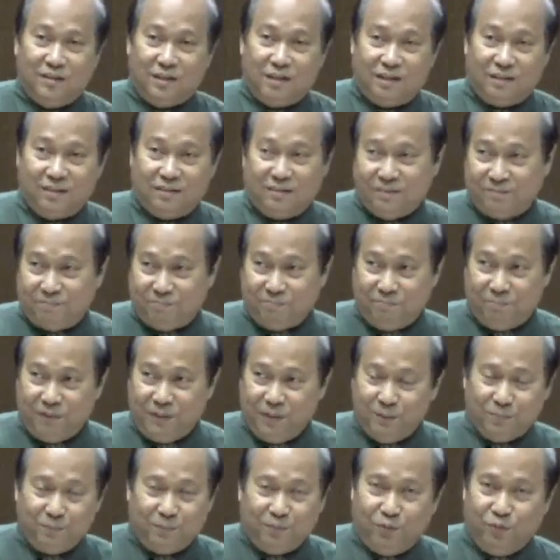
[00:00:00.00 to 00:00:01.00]
that
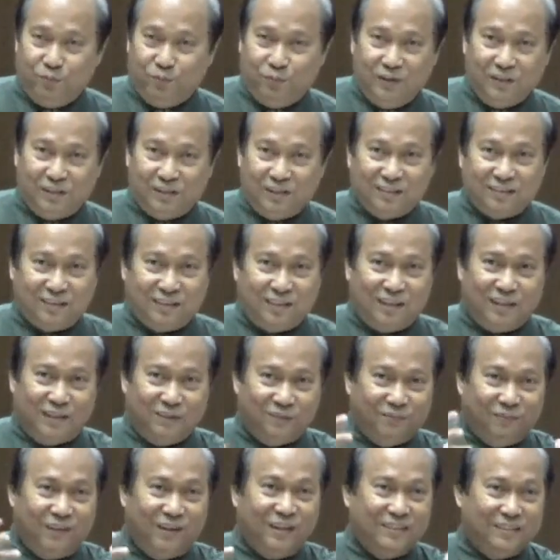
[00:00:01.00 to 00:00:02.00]
people will not take
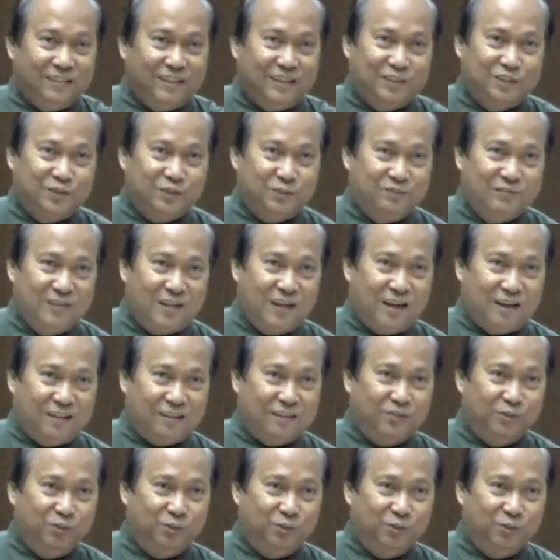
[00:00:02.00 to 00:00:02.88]
advantage of that,